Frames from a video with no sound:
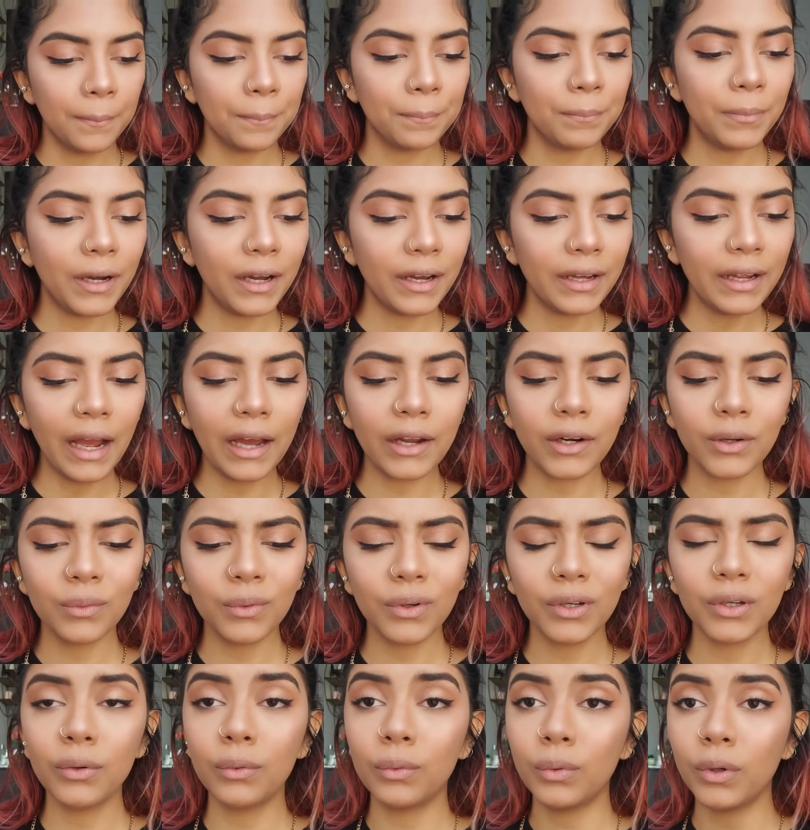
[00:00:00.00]
But I don't
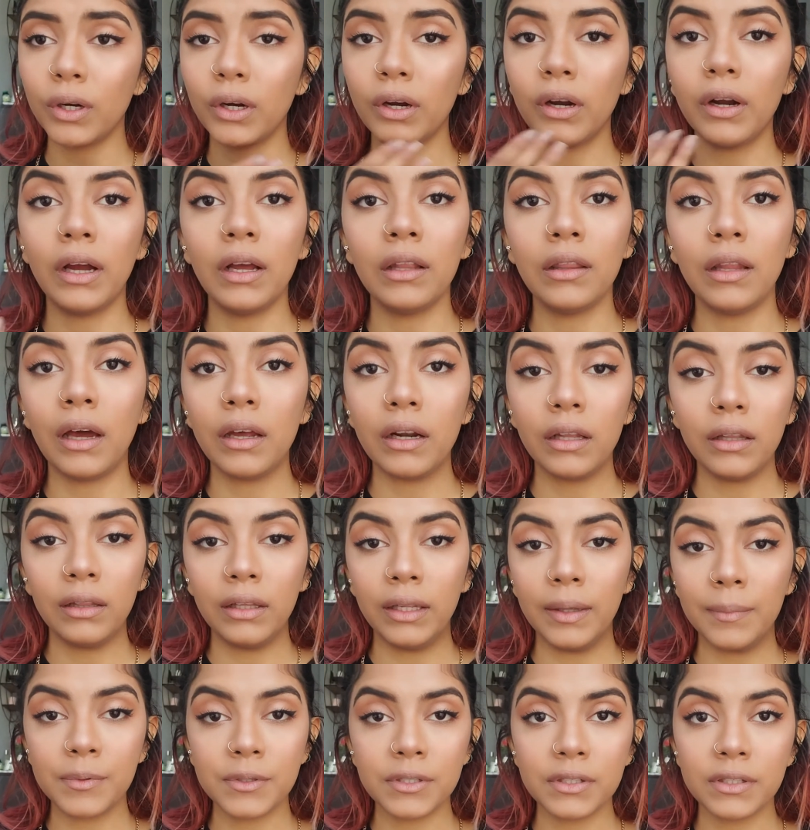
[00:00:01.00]
want to wear a lot of
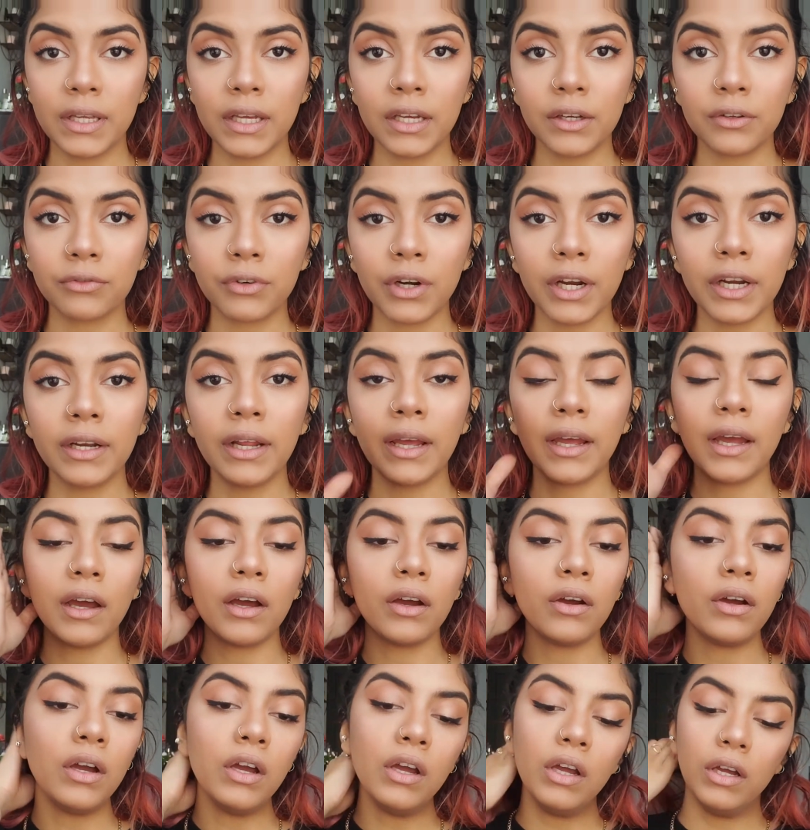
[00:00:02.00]
lipstick right
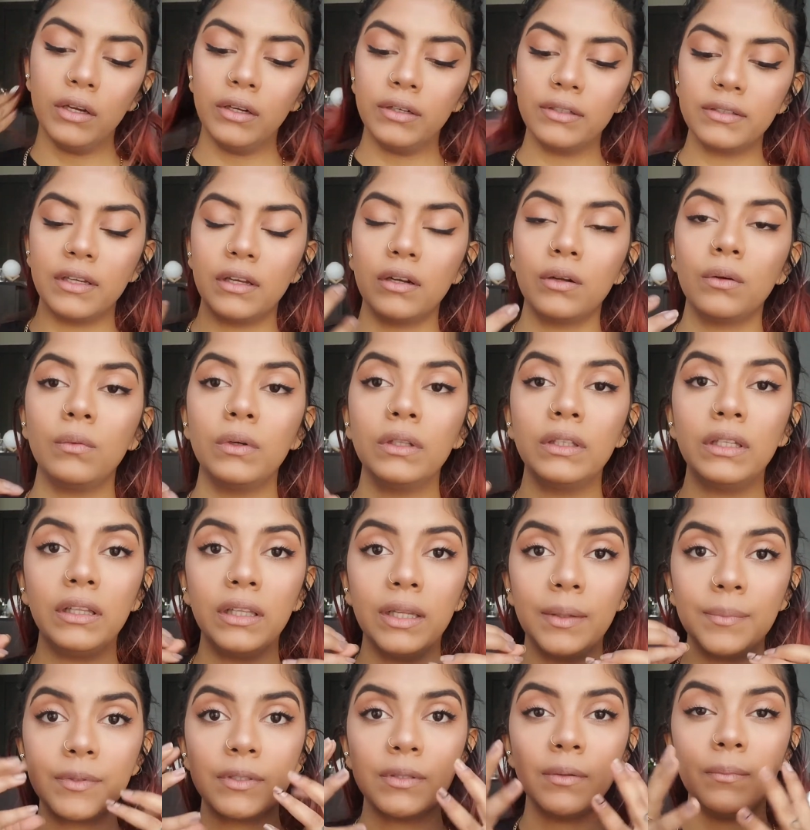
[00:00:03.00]
now because I don't want the
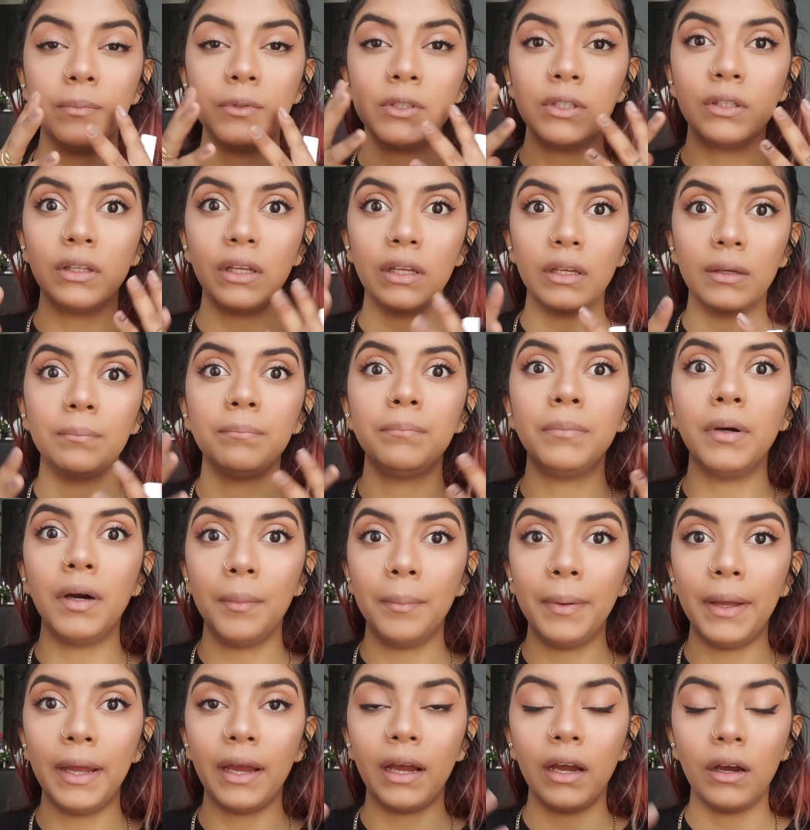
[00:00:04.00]
lipstick to like
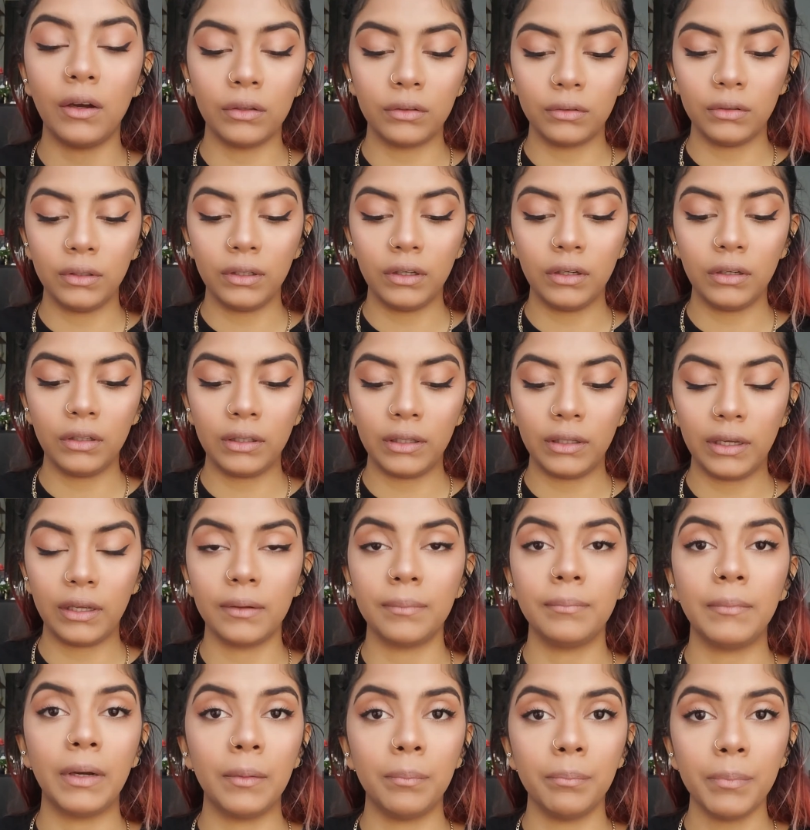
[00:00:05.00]
pop out on
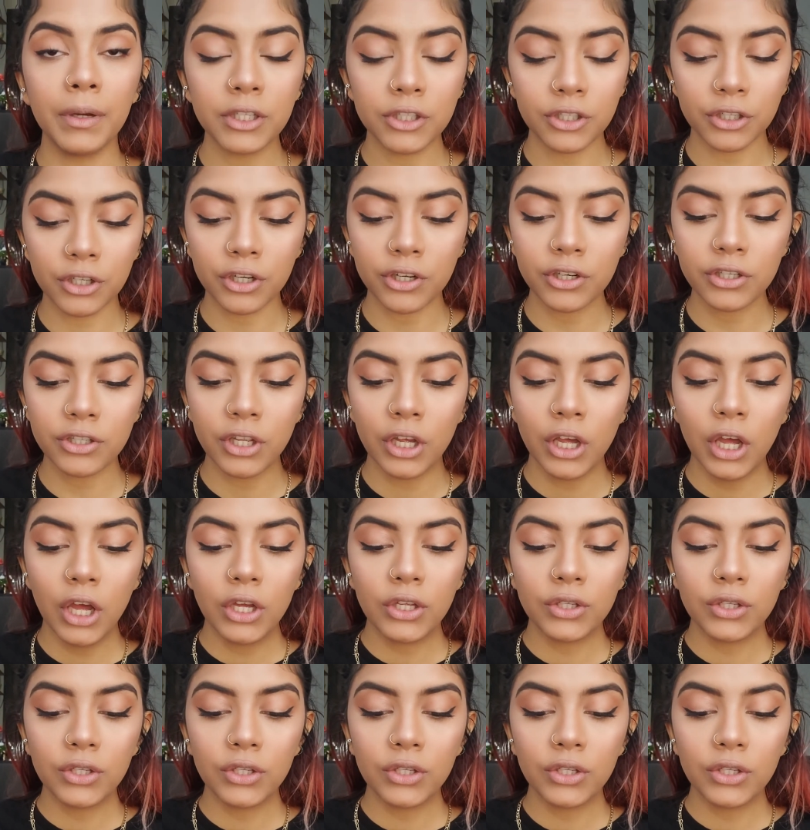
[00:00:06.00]
like my pictures.